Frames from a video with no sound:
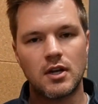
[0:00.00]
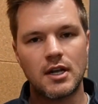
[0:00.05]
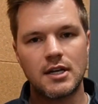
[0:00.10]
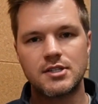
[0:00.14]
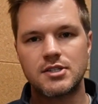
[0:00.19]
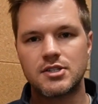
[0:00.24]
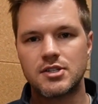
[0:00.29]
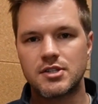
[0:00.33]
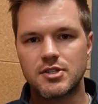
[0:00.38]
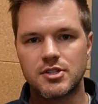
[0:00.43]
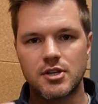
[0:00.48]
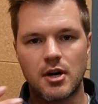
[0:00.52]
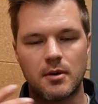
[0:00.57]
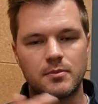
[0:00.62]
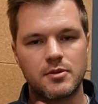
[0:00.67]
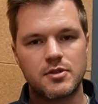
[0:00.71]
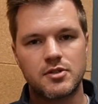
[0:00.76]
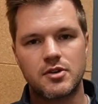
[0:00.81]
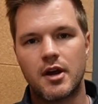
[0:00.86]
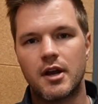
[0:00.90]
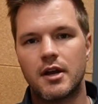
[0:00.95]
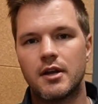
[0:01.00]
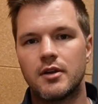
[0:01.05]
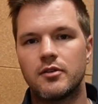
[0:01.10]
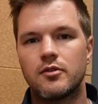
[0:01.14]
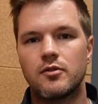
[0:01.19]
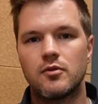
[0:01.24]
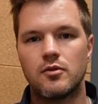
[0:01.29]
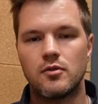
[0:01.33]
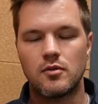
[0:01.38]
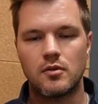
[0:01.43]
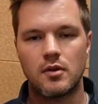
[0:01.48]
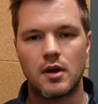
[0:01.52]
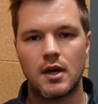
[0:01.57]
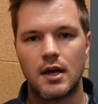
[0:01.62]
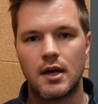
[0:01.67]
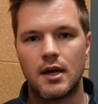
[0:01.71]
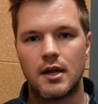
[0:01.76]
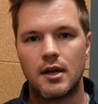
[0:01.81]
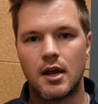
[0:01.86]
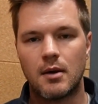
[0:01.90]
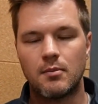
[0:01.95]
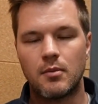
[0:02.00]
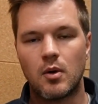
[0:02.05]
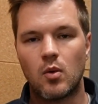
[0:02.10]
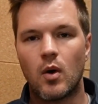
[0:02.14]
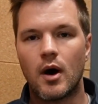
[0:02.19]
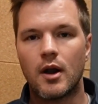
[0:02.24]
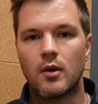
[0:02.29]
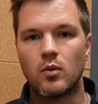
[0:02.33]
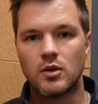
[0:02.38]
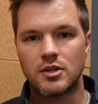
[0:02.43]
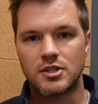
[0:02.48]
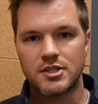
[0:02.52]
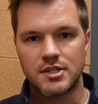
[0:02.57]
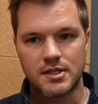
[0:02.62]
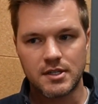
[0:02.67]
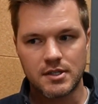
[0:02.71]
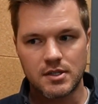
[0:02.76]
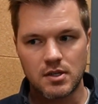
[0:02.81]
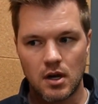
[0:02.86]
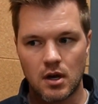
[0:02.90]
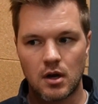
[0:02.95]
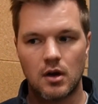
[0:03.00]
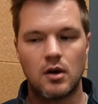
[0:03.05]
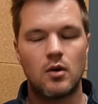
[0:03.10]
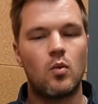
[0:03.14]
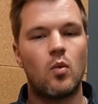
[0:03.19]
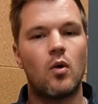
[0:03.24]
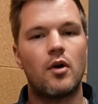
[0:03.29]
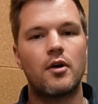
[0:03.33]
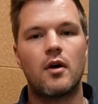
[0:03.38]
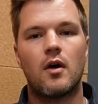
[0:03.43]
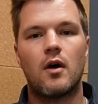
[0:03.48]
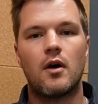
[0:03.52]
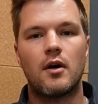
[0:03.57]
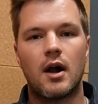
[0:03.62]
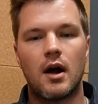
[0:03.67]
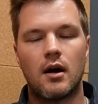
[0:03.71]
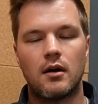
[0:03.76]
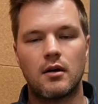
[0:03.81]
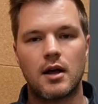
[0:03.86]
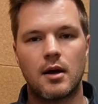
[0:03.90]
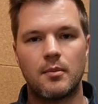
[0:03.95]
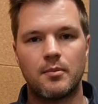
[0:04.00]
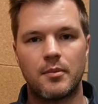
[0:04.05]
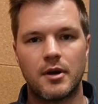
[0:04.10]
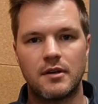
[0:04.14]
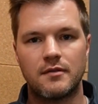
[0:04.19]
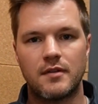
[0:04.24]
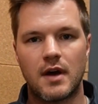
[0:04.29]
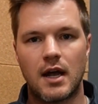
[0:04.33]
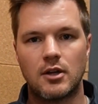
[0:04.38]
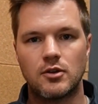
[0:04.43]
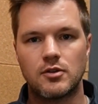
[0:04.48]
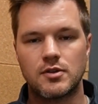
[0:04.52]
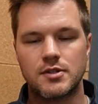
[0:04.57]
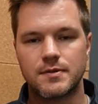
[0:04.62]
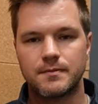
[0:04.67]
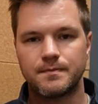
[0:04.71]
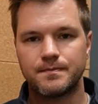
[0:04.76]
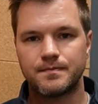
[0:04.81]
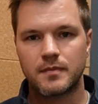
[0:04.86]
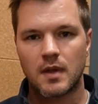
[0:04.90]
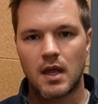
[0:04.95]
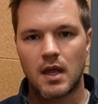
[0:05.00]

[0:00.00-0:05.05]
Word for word: let's just jump straight into number one, which is, what are our company values?